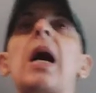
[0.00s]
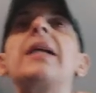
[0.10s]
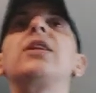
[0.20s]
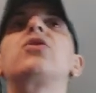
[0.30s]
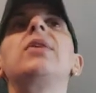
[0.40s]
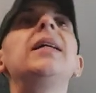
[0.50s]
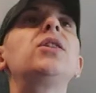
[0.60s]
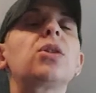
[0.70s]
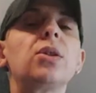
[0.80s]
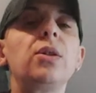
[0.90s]
I agree
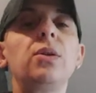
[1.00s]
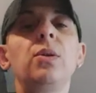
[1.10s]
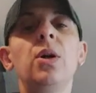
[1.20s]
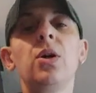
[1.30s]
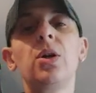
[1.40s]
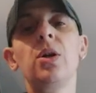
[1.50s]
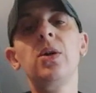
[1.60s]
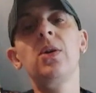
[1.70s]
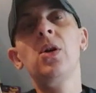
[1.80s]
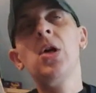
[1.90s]
to
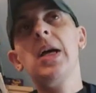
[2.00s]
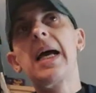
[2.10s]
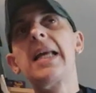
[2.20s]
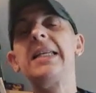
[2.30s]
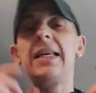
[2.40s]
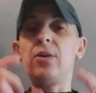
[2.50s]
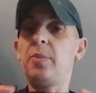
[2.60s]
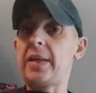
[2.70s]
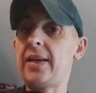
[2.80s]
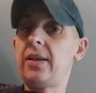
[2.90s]
a little
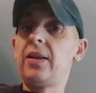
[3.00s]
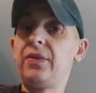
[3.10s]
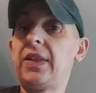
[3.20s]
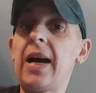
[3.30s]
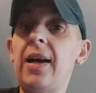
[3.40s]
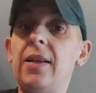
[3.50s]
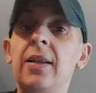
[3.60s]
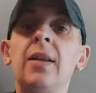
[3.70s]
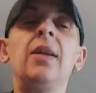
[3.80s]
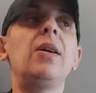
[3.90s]
bit of that.
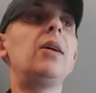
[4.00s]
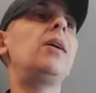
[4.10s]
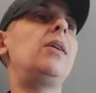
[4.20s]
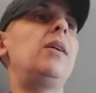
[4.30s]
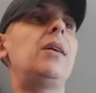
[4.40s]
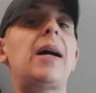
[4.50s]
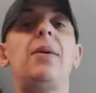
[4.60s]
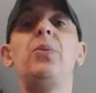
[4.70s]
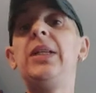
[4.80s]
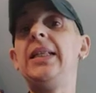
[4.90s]

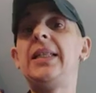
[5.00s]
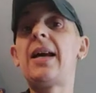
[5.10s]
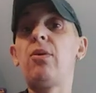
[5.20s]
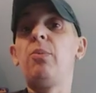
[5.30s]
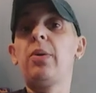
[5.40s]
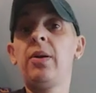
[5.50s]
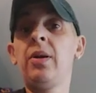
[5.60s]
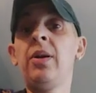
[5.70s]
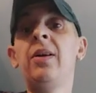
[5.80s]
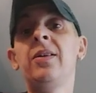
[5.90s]
we need help,
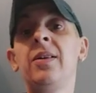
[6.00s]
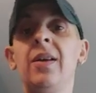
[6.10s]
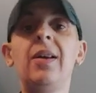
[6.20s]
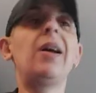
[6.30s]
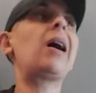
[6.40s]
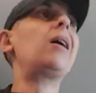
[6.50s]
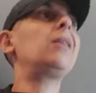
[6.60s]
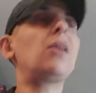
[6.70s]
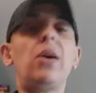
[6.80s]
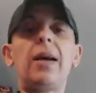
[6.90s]
a
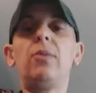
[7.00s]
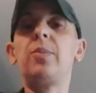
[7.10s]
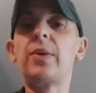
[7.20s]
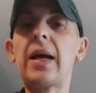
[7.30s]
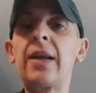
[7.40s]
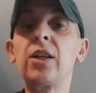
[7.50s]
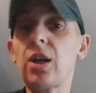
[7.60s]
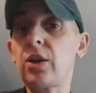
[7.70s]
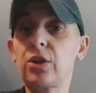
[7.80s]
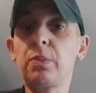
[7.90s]
lot of help and a
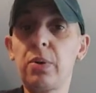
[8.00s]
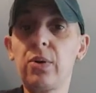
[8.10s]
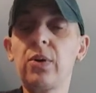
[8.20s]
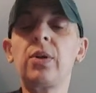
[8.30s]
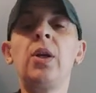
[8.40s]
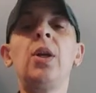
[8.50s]
lot of support